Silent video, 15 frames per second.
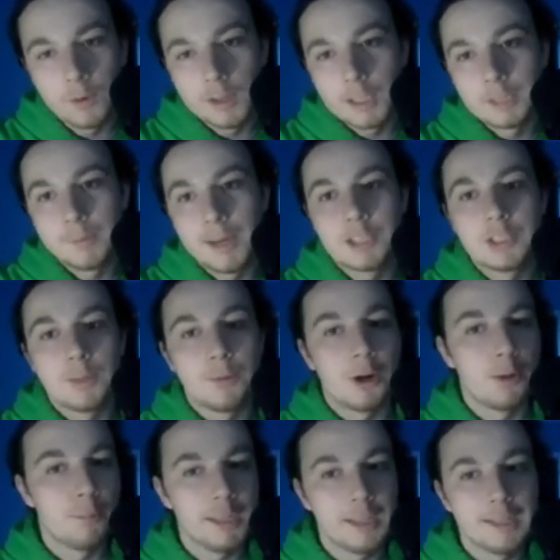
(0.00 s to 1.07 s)
his matchup,
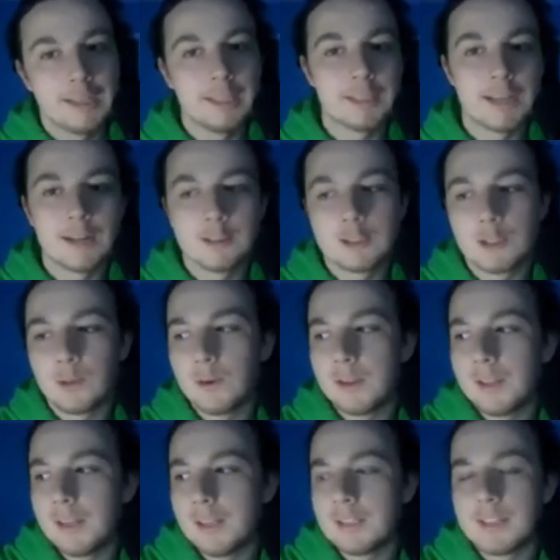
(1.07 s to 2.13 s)
albeit he's
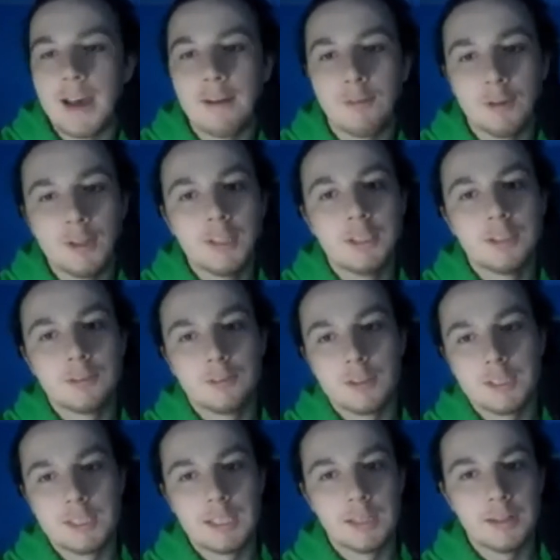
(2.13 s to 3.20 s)
outscoring his average for the
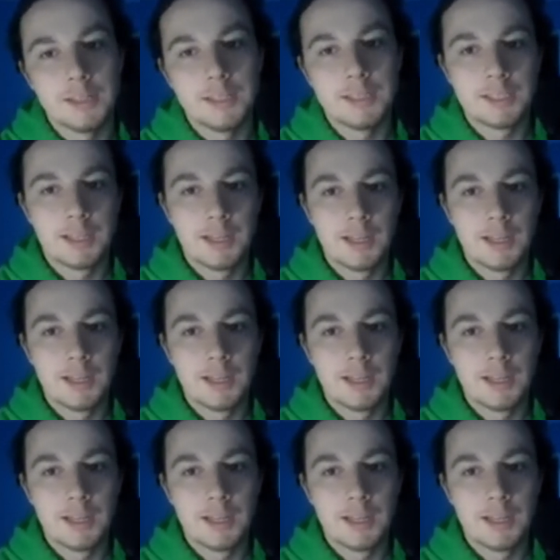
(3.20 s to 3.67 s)
series.